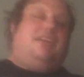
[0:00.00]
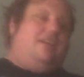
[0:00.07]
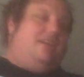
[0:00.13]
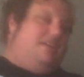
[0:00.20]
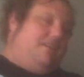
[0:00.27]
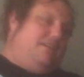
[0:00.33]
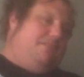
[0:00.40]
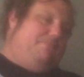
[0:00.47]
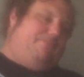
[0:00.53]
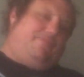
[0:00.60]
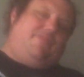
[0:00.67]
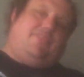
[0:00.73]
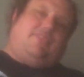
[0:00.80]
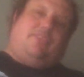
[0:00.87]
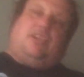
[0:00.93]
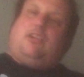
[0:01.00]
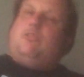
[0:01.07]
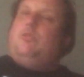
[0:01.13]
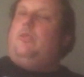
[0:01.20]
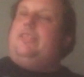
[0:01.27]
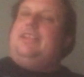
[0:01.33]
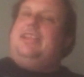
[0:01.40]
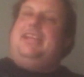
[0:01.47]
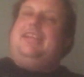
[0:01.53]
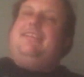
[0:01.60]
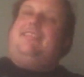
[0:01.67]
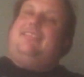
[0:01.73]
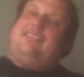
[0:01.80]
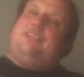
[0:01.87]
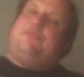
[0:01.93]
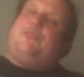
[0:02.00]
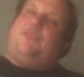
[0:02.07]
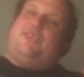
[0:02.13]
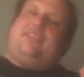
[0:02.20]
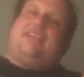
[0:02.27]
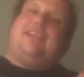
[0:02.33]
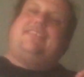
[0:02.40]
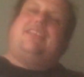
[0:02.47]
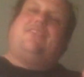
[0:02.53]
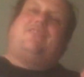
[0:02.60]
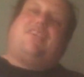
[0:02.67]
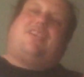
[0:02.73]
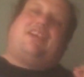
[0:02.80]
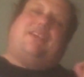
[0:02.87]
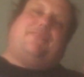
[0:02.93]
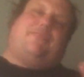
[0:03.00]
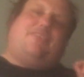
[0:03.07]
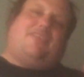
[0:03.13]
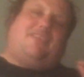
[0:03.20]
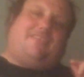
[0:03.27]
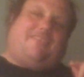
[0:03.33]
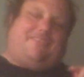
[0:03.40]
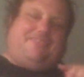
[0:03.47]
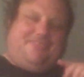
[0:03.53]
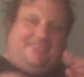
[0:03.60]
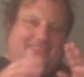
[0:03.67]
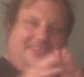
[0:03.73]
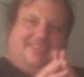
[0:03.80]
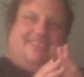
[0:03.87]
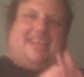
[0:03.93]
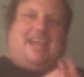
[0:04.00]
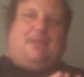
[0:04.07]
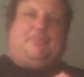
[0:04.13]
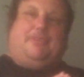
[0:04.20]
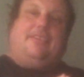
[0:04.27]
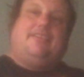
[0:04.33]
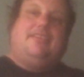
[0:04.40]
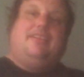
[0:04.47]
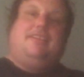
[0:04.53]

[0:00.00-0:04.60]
the cool thing is this is the first headset where this has happened.